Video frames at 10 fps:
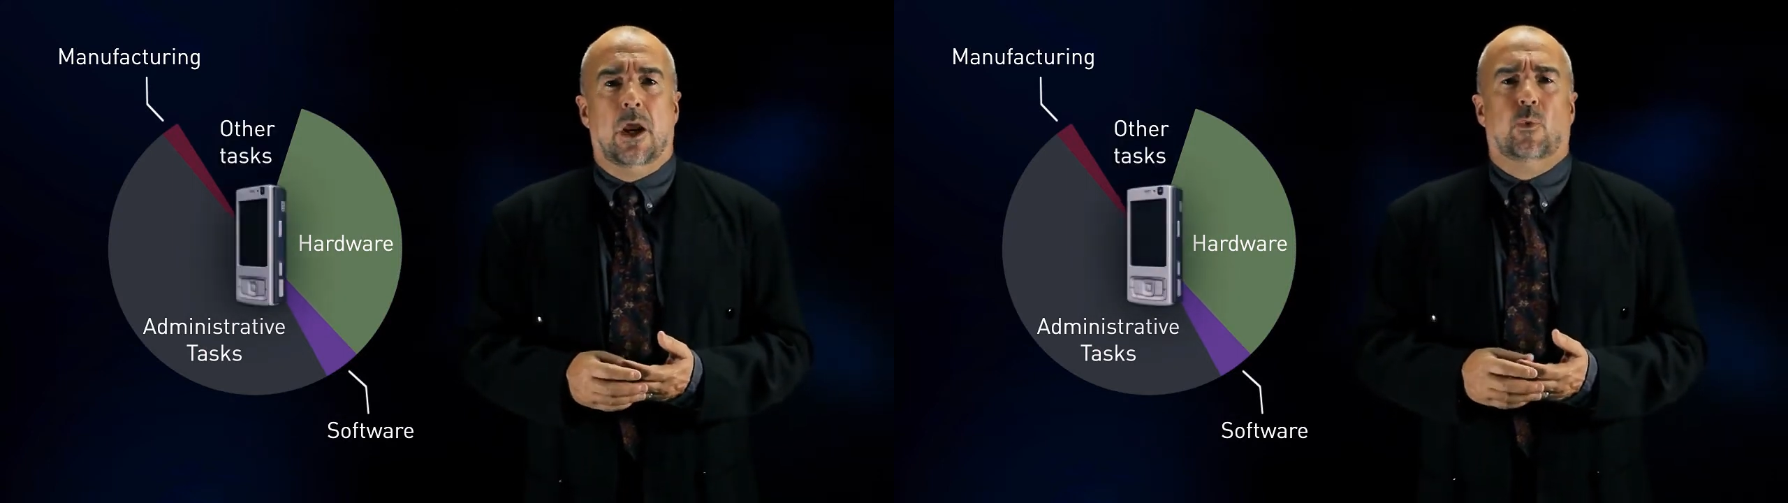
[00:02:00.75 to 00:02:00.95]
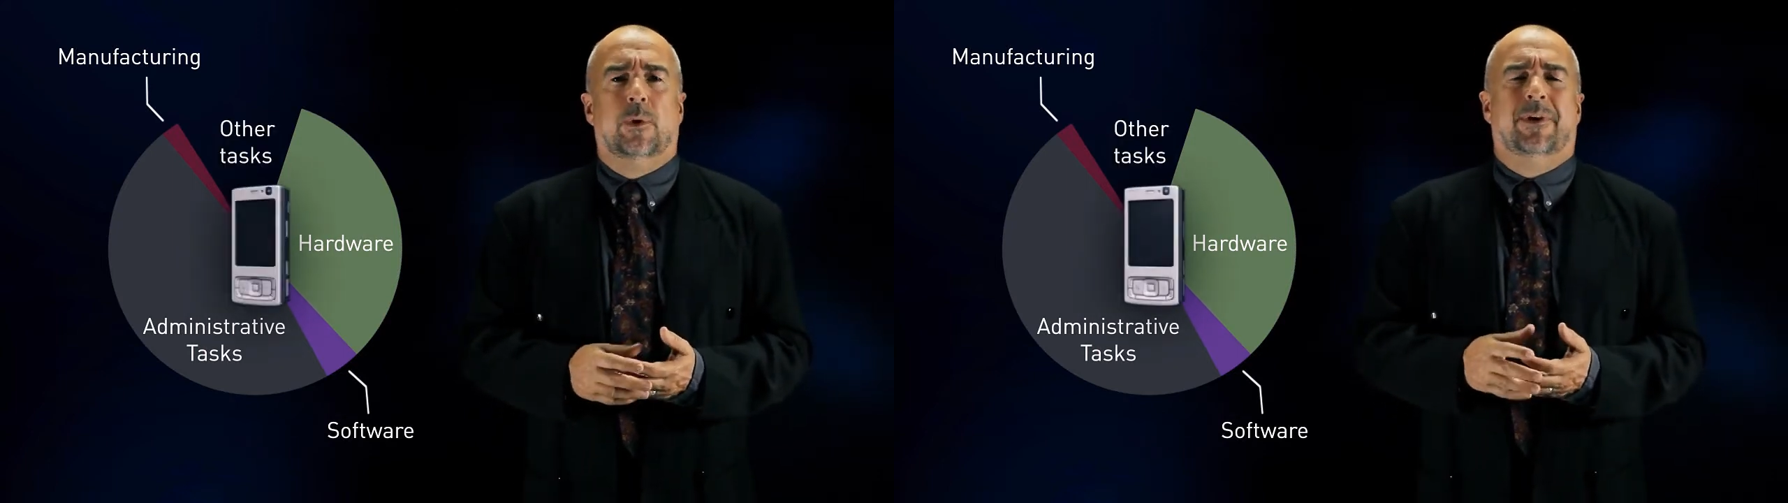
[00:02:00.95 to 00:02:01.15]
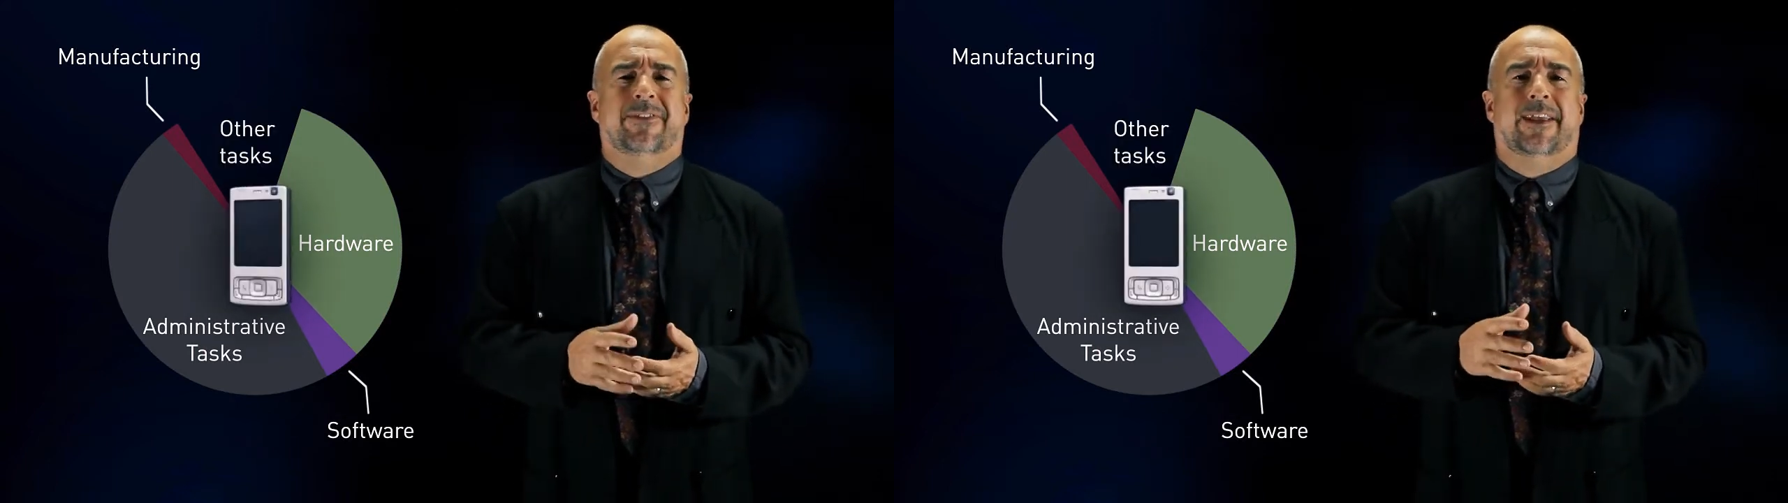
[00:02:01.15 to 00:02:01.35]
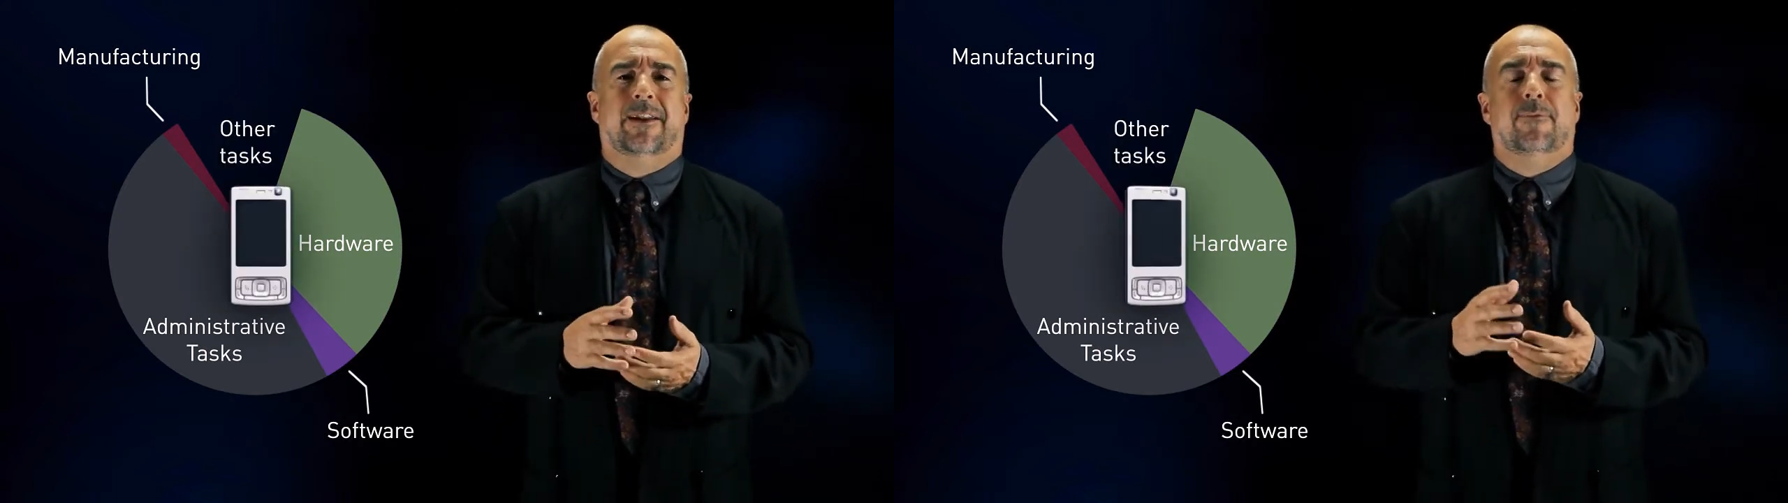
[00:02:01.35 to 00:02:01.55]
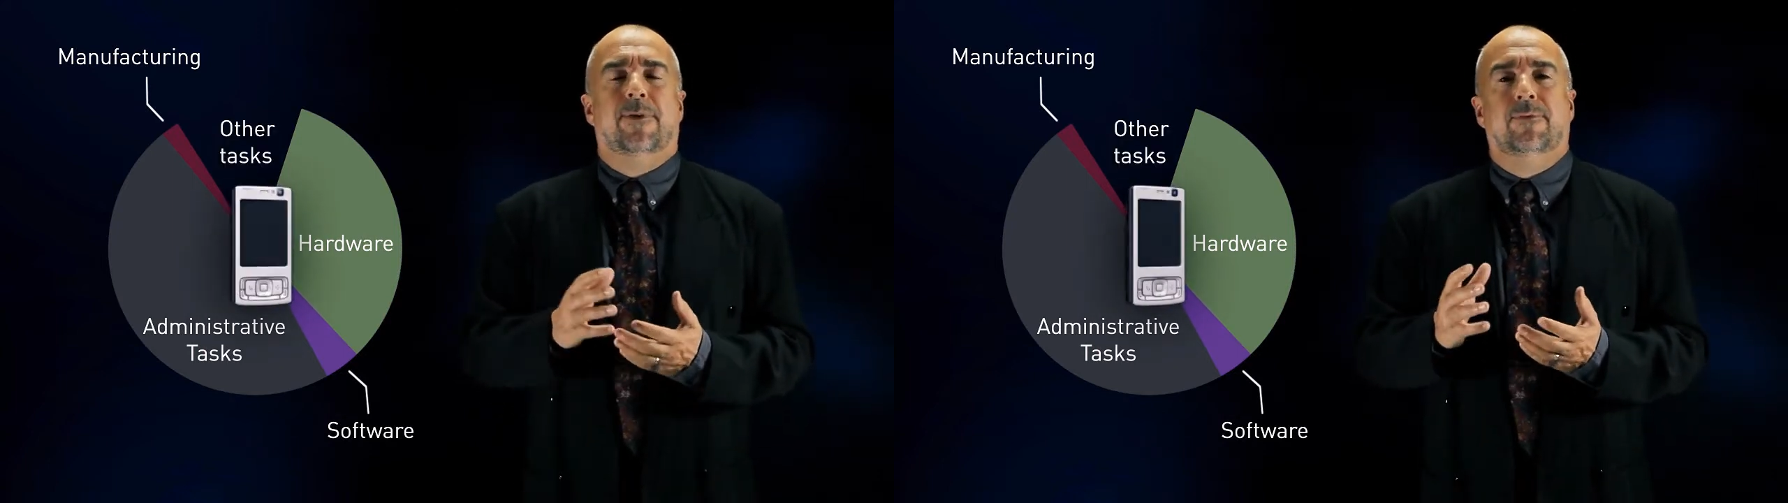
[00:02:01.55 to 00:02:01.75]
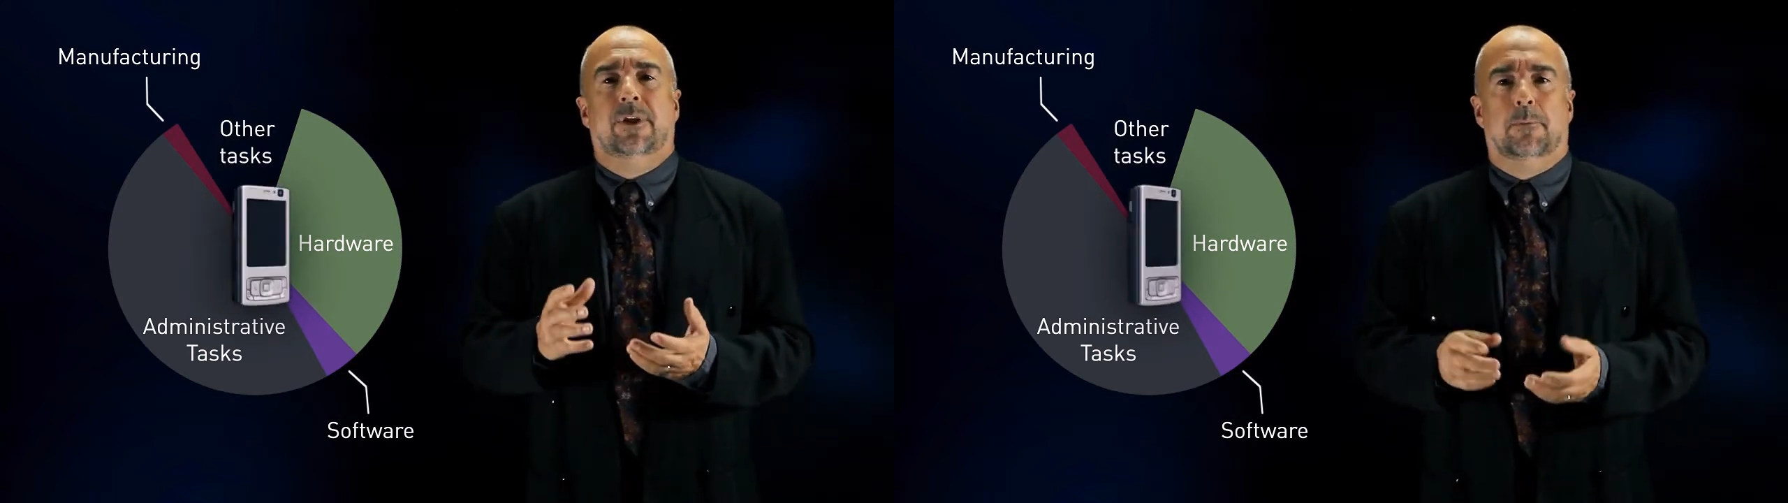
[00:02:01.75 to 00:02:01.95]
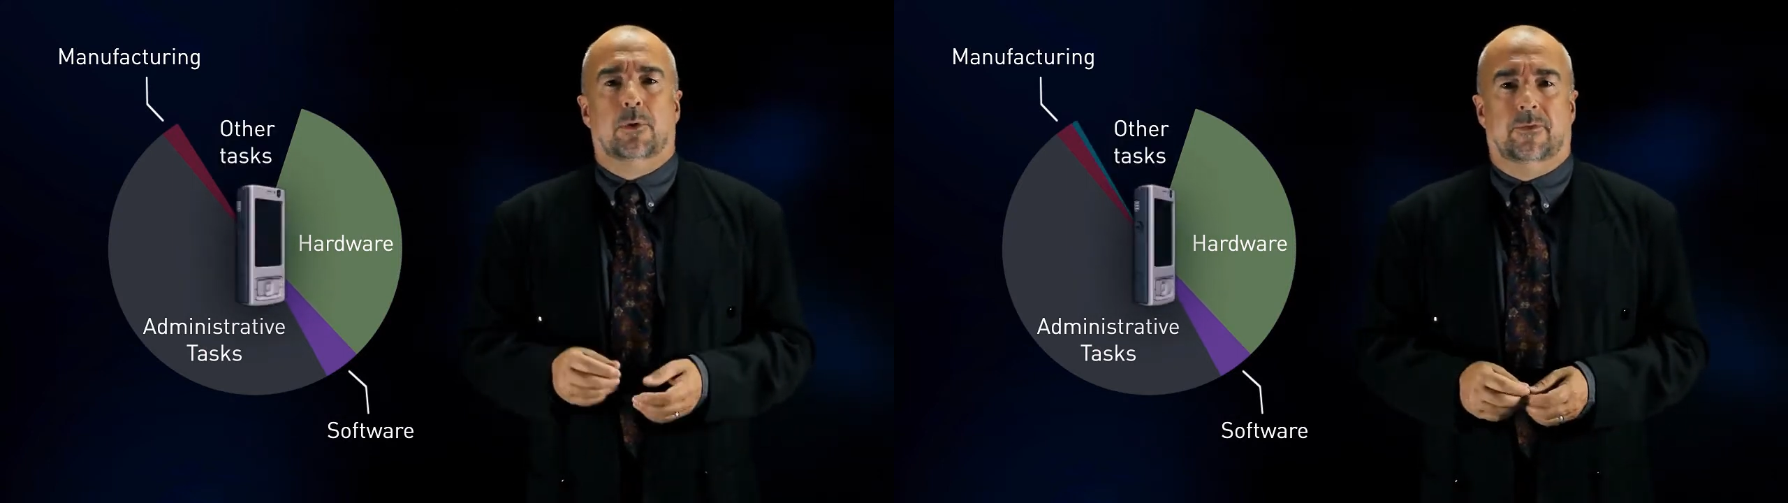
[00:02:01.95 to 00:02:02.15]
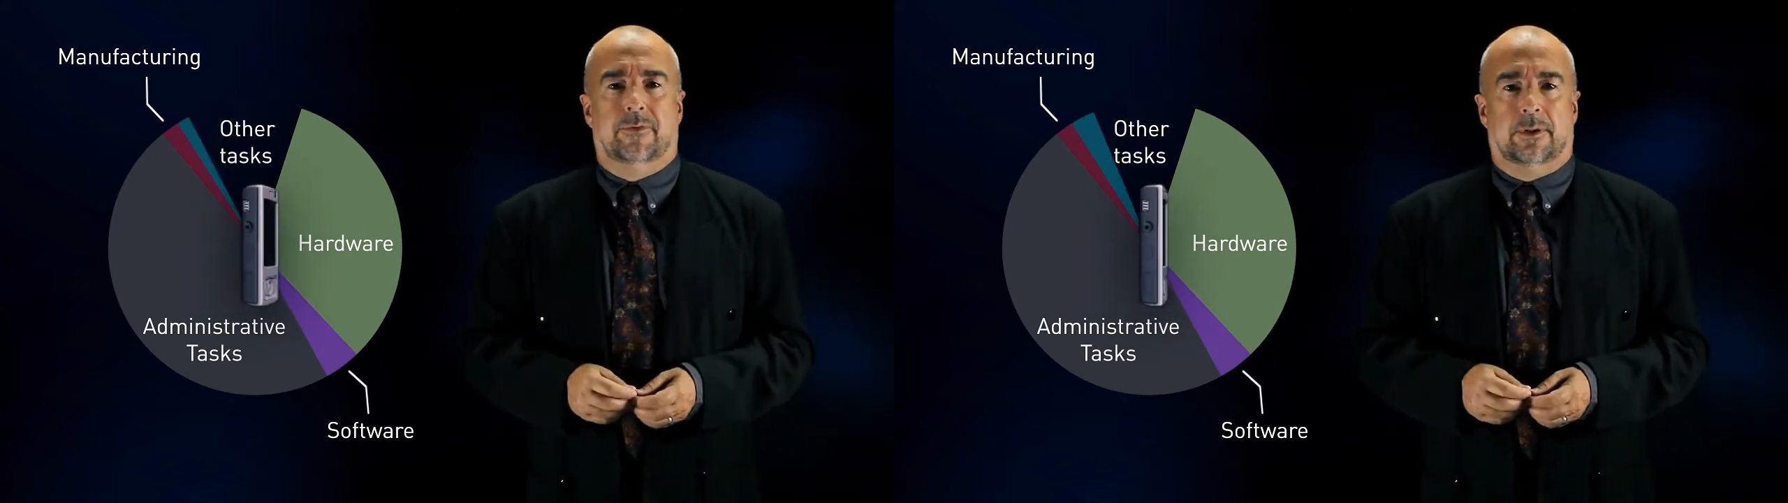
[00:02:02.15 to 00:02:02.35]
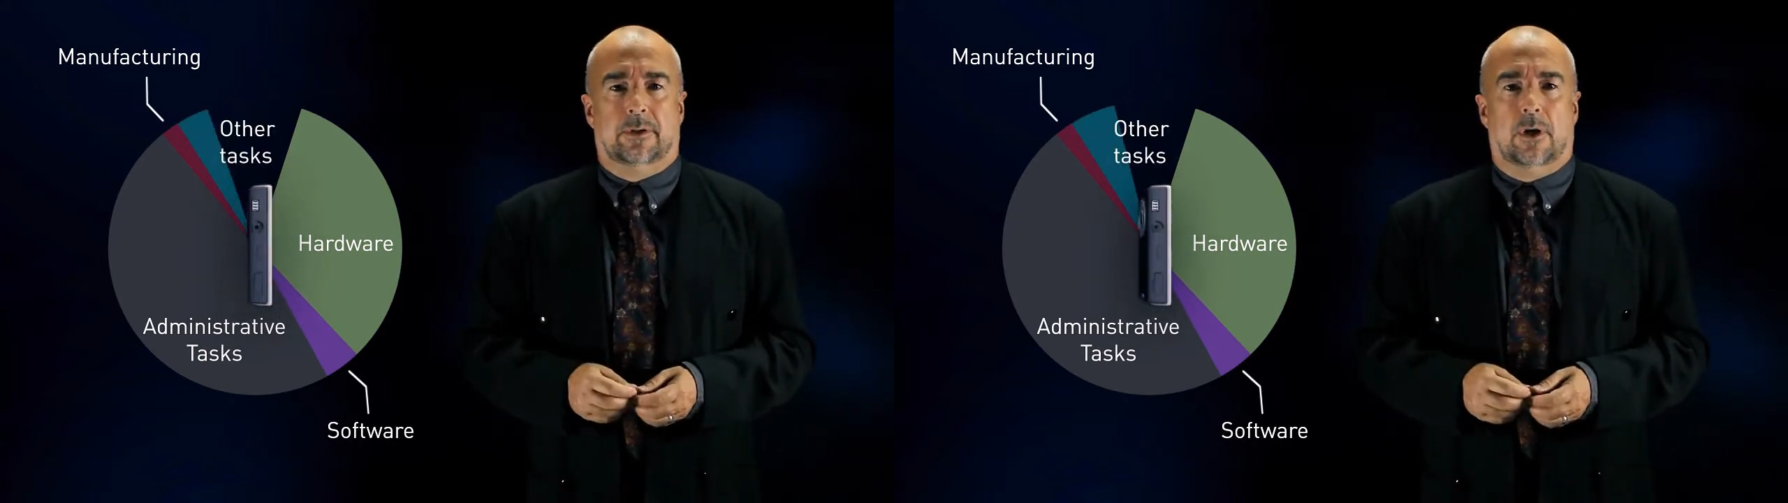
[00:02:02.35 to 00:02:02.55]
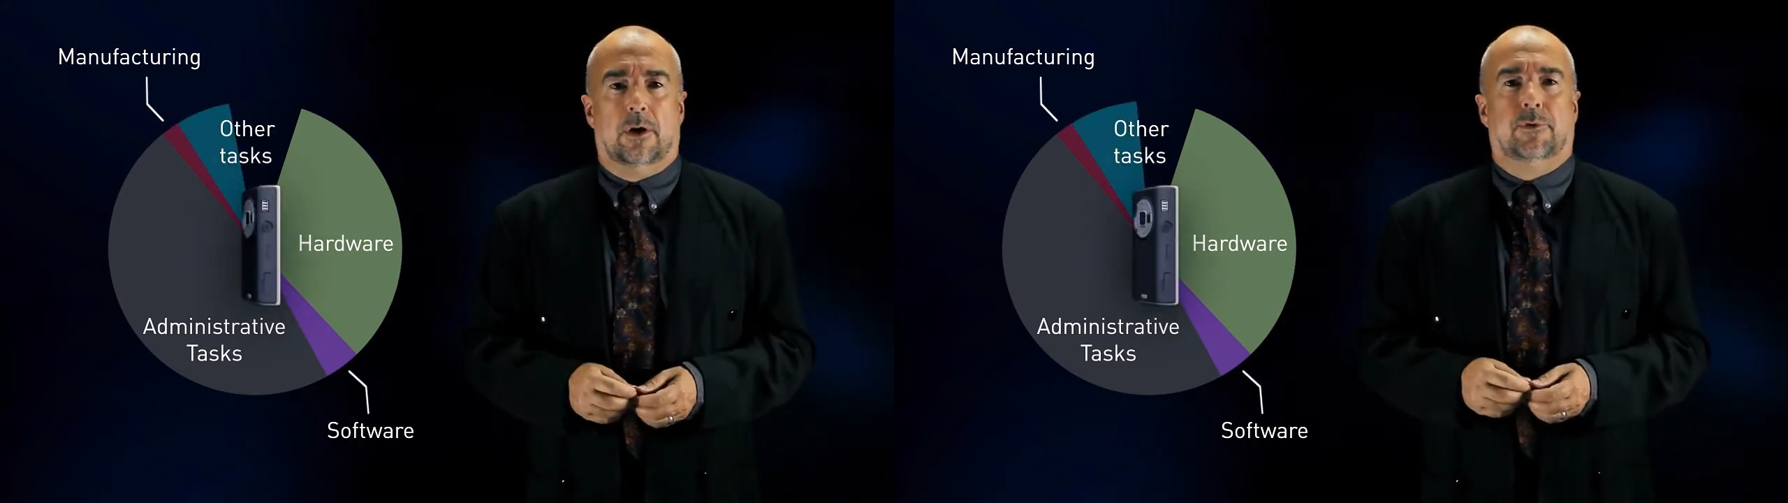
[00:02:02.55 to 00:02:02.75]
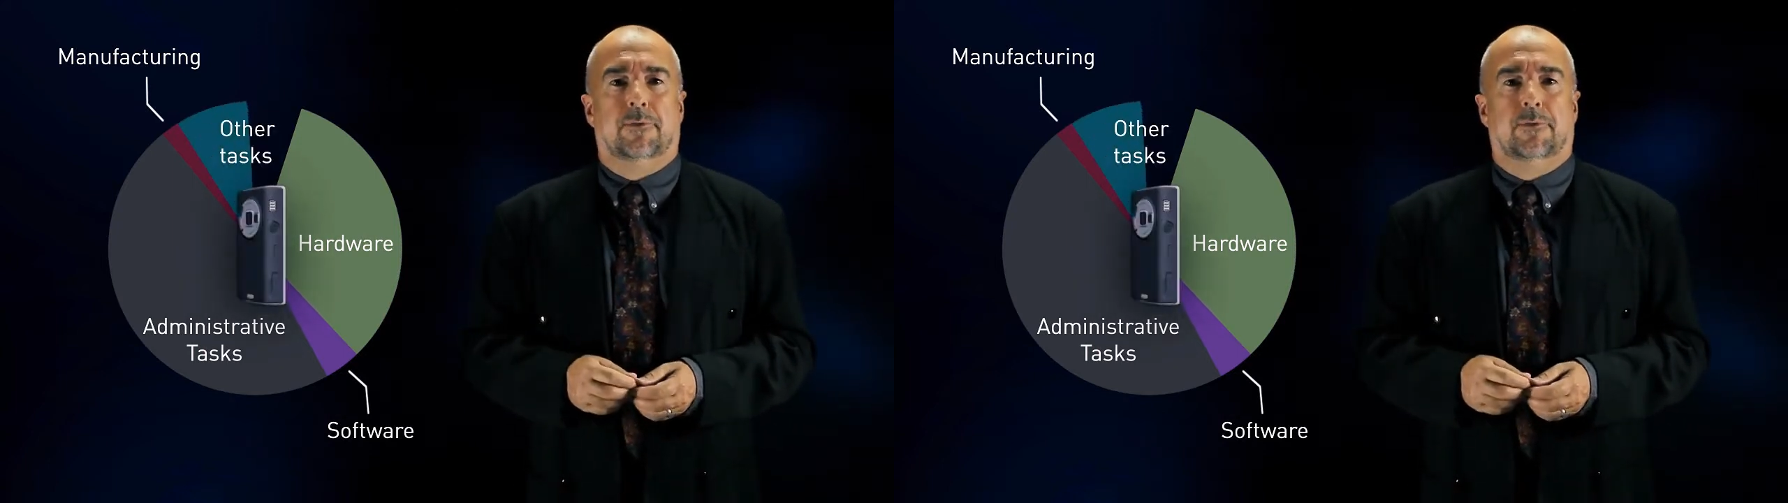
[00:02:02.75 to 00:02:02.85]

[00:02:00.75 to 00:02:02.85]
represent 15% of